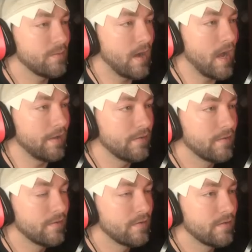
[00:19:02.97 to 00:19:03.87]
Come on,
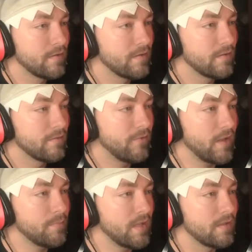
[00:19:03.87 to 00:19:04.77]

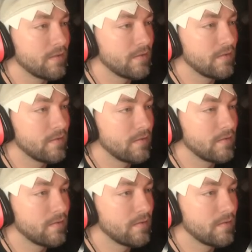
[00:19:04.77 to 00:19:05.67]
fight me.
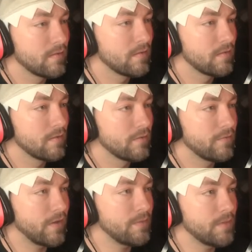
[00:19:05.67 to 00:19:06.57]

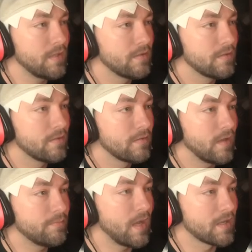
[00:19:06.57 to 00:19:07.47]
Fight me.
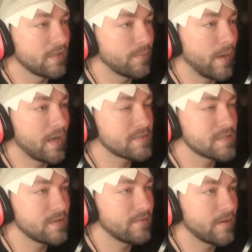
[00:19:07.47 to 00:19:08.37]
I'm knocking your
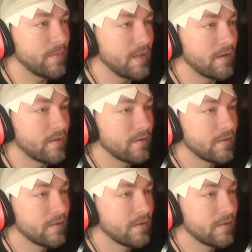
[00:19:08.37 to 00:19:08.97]
boxes over, I'm here.